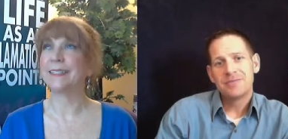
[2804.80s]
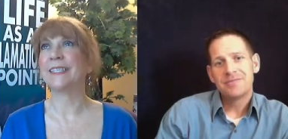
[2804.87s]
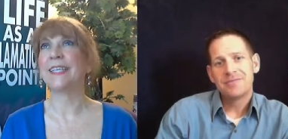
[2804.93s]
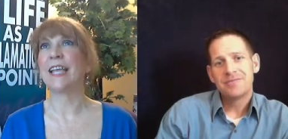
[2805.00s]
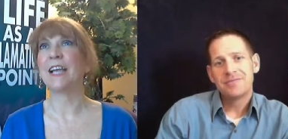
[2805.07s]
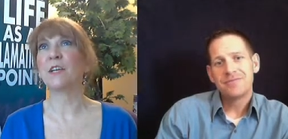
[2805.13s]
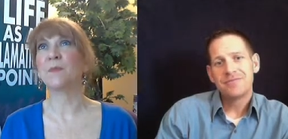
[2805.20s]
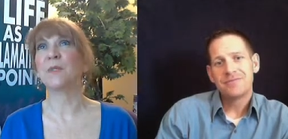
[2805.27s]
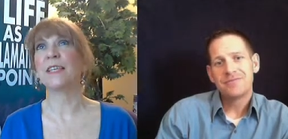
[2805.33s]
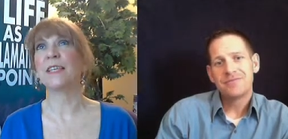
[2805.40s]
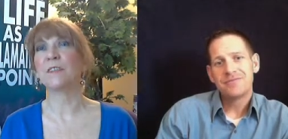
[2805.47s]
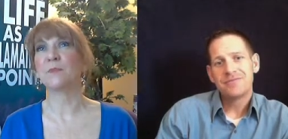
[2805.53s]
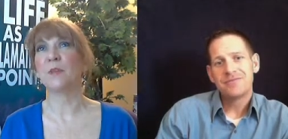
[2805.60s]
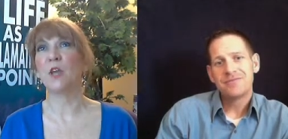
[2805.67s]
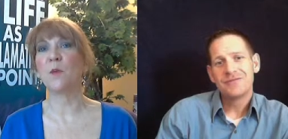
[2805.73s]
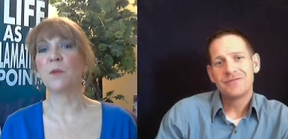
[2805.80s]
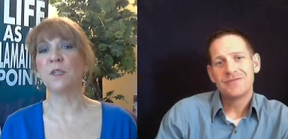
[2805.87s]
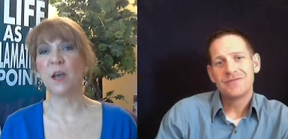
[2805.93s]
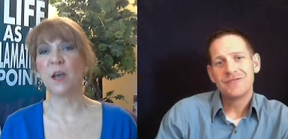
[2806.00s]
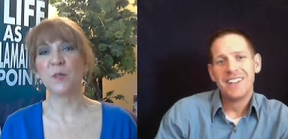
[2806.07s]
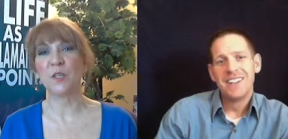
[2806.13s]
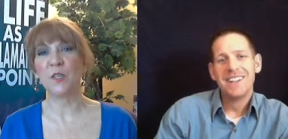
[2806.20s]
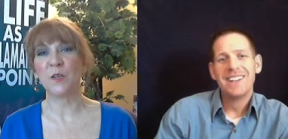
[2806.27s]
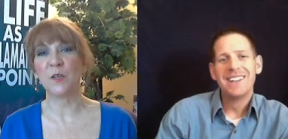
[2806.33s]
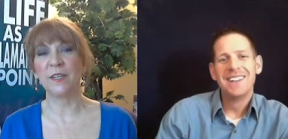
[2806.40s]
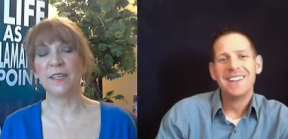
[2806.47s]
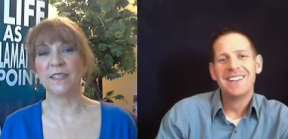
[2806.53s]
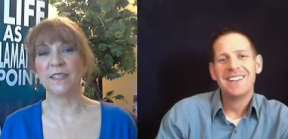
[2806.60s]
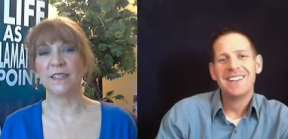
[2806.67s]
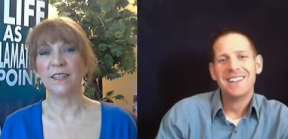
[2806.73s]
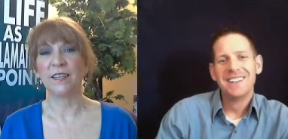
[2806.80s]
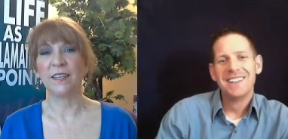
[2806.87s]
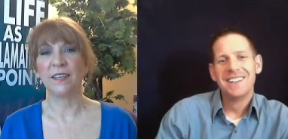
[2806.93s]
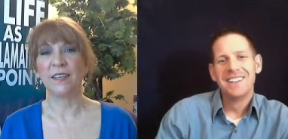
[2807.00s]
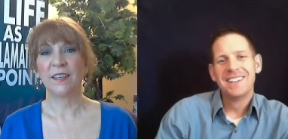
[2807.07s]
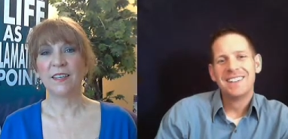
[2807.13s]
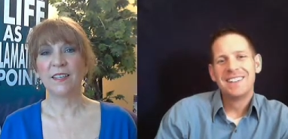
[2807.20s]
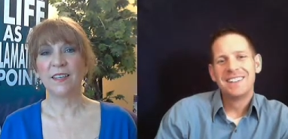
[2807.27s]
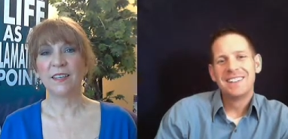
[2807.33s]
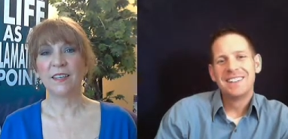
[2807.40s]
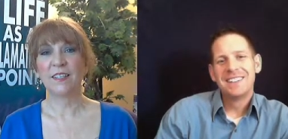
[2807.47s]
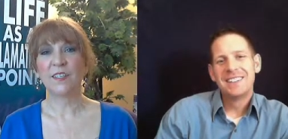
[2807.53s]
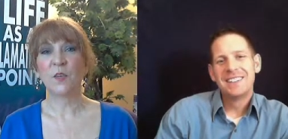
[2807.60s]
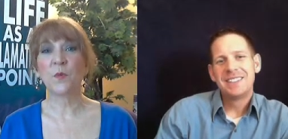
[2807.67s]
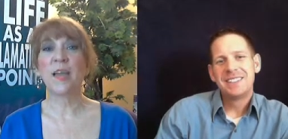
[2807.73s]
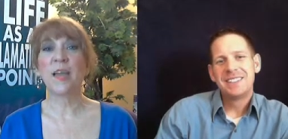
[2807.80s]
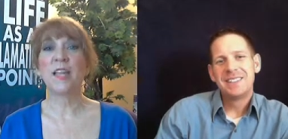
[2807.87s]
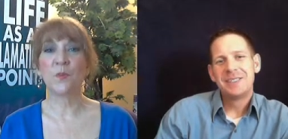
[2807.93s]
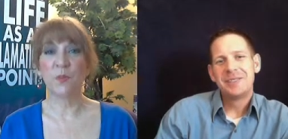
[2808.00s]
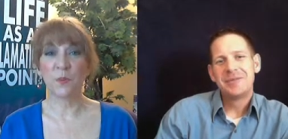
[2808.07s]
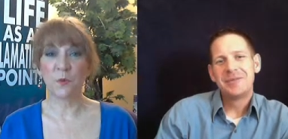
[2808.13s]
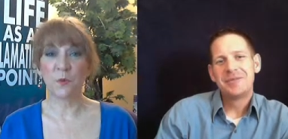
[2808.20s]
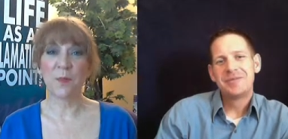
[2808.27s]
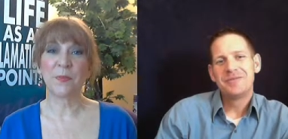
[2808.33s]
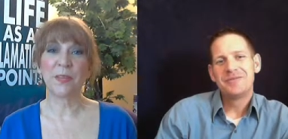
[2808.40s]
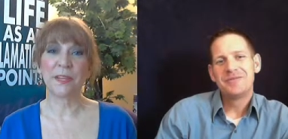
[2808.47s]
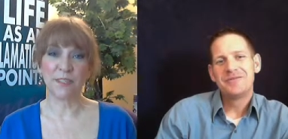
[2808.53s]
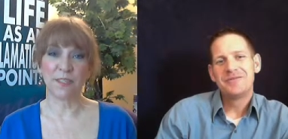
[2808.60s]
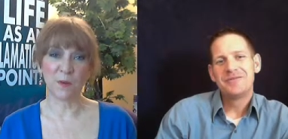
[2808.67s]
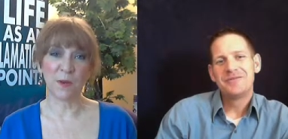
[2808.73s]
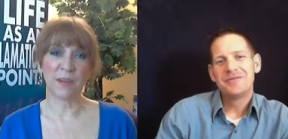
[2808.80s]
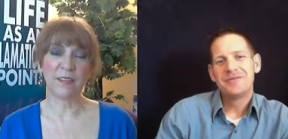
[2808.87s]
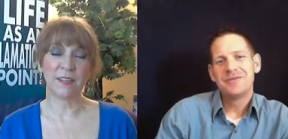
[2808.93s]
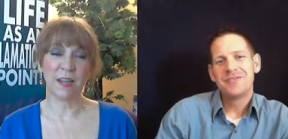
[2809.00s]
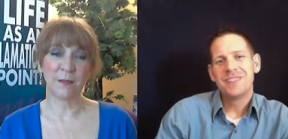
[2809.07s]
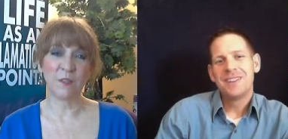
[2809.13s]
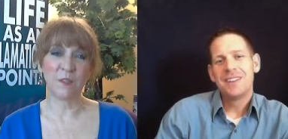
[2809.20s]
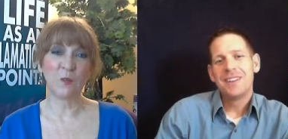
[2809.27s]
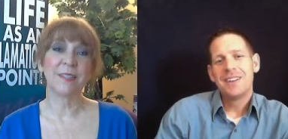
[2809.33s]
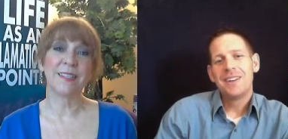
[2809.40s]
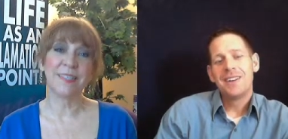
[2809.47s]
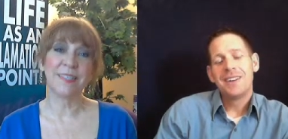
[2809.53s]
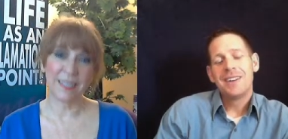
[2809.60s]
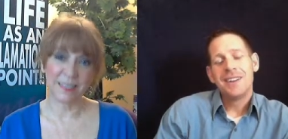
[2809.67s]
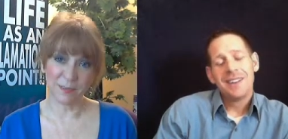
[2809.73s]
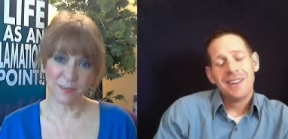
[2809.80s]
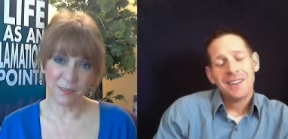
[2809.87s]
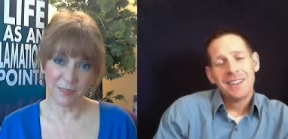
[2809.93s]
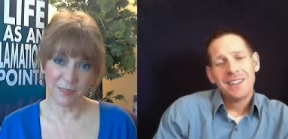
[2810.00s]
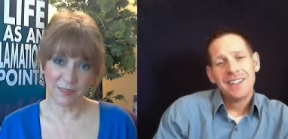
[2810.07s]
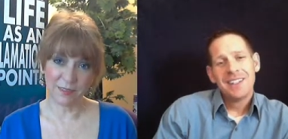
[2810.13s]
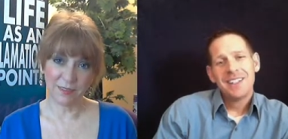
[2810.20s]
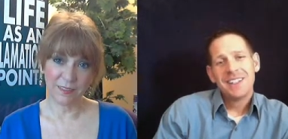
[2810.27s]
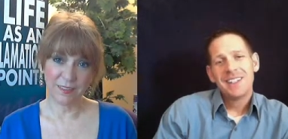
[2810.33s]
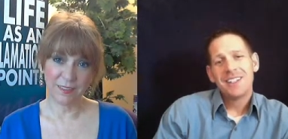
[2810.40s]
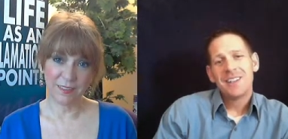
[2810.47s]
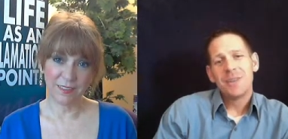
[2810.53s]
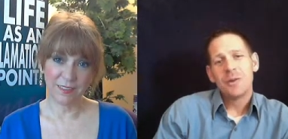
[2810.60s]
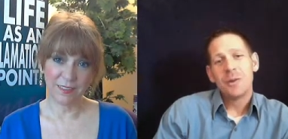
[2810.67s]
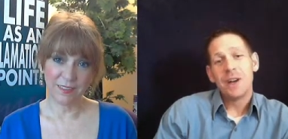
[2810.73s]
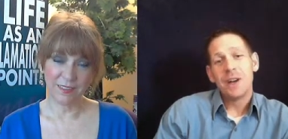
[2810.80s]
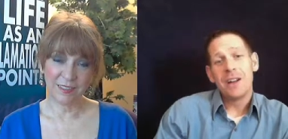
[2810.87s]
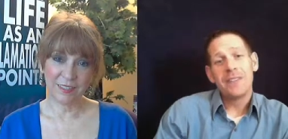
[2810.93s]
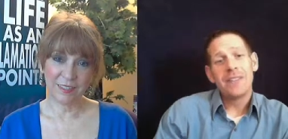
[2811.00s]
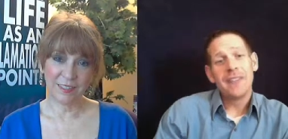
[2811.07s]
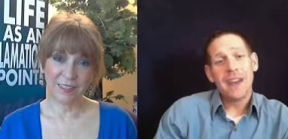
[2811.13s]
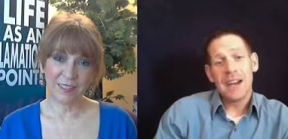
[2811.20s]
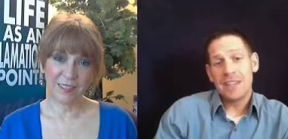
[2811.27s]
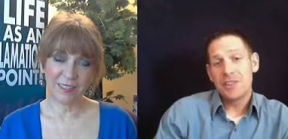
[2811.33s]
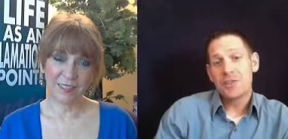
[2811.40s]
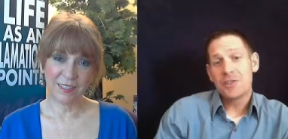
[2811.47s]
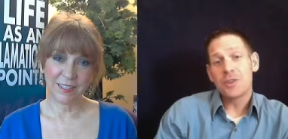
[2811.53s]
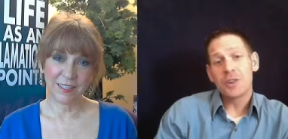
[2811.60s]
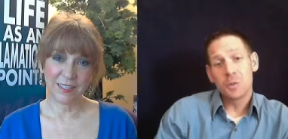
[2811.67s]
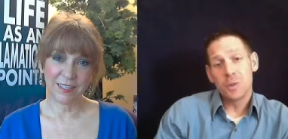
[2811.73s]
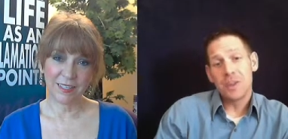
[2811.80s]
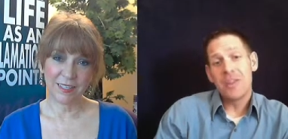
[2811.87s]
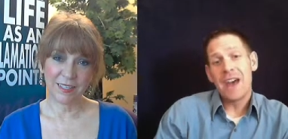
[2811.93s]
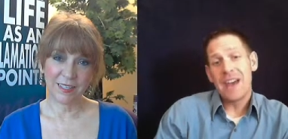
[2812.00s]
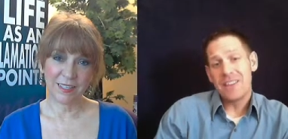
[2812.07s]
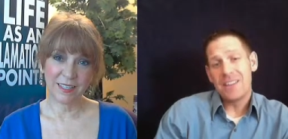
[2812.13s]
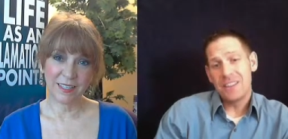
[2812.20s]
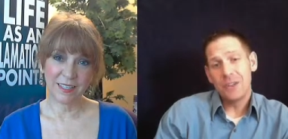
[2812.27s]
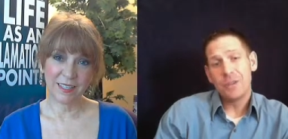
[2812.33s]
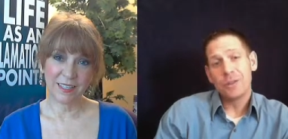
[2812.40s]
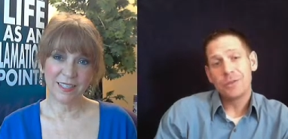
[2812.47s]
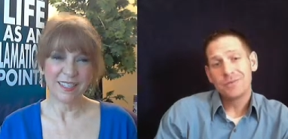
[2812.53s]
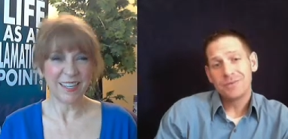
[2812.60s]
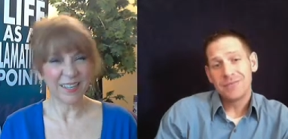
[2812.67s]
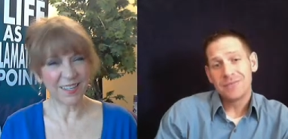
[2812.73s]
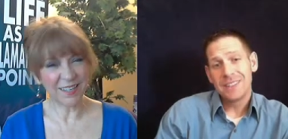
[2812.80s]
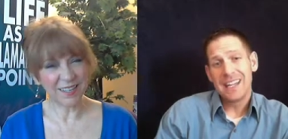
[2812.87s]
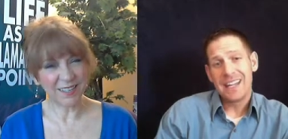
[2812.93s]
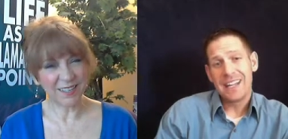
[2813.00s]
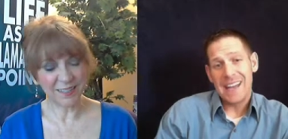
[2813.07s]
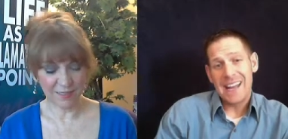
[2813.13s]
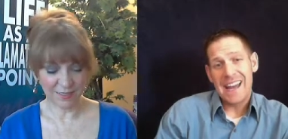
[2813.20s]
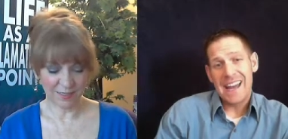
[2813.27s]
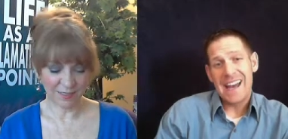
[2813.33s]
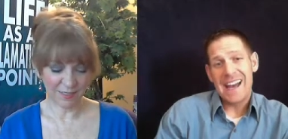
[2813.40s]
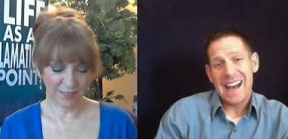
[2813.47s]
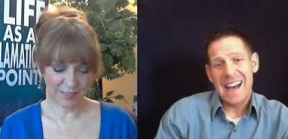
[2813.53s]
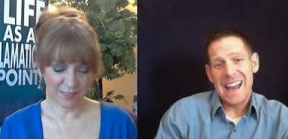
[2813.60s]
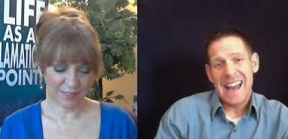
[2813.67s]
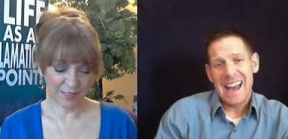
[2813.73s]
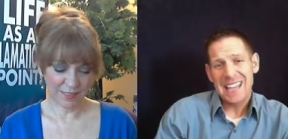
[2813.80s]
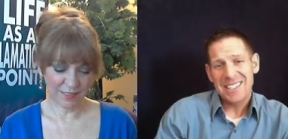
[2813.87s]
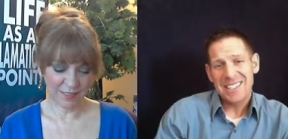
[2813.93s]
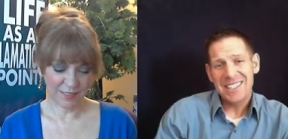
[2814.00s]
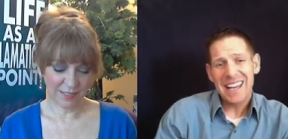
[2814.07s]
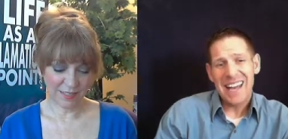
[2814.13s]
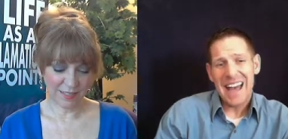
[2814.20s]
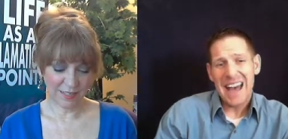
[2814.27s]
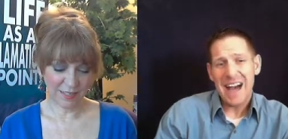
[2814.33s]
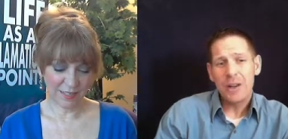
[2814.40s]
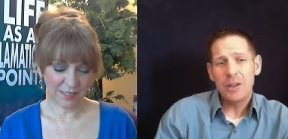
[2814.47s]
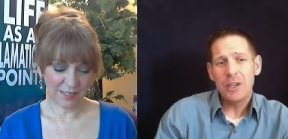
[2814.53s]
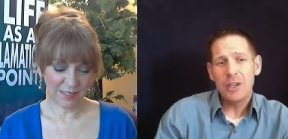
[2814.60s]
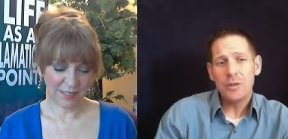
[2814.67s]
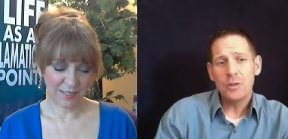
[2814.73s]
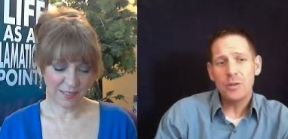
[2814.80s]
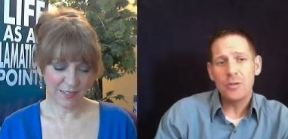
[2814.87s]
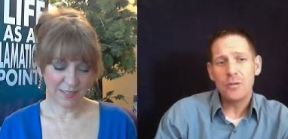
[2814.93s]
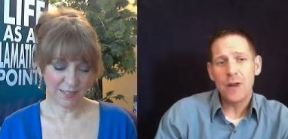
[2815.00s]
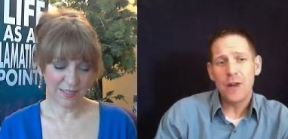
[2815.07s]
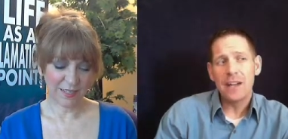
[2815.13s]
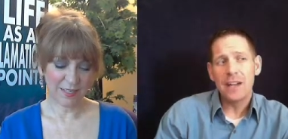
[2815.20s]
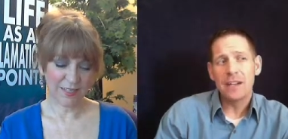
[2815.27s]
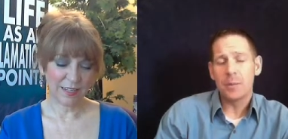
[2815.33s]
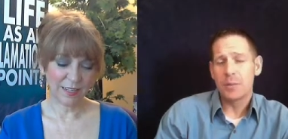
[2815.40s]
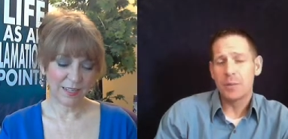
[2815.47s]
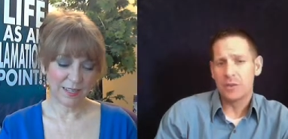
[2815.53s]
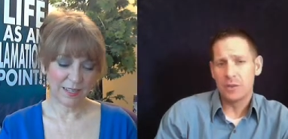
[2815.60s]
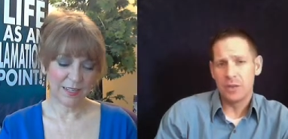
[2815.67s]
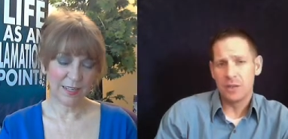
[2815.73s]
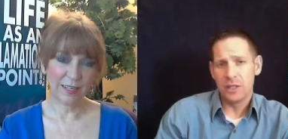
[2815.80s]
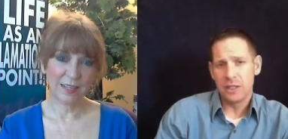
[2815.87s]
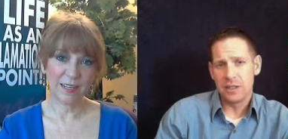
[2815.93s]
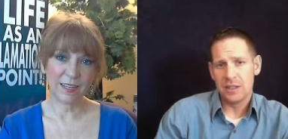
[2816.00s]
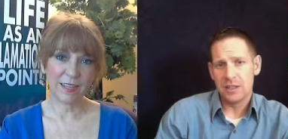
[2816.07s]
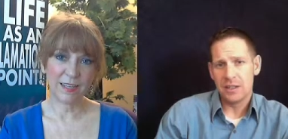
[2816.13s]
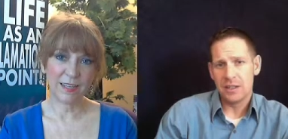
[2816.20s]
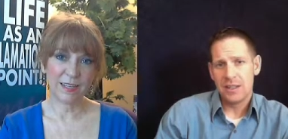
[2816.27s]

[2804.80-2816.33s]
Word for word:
Speaker 1: see, how can we say this? Be open to opportunities so that you're in the right place in the right time so you can see them
Speaker 2: well, I struggled with that too. Yeah. And I asked, how do you find opportunities?